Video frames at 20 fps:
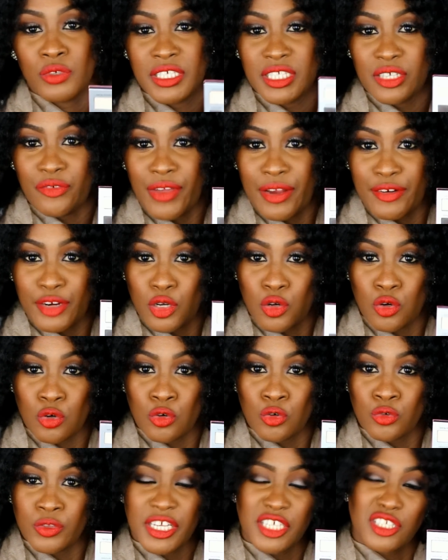These are very
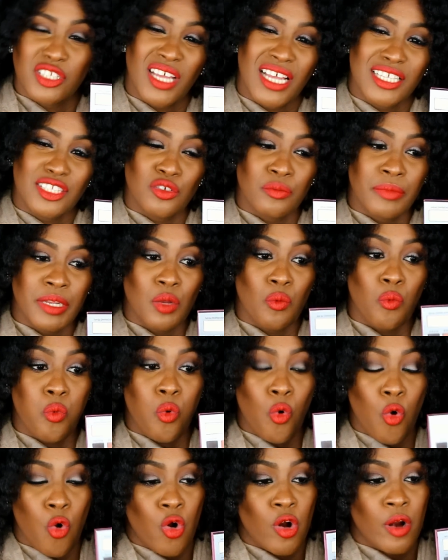cool. There's not too many
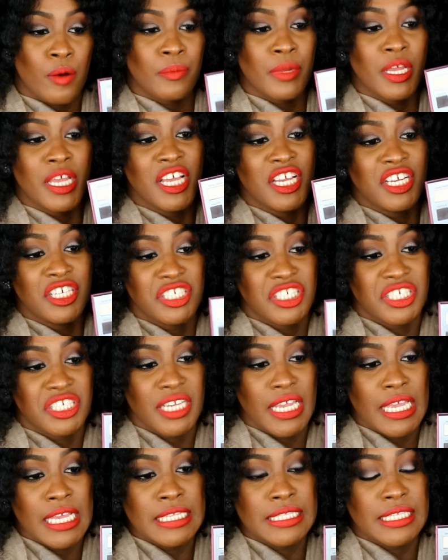warm
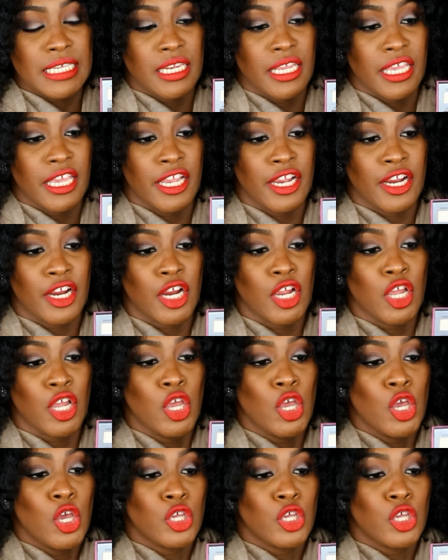shades in here.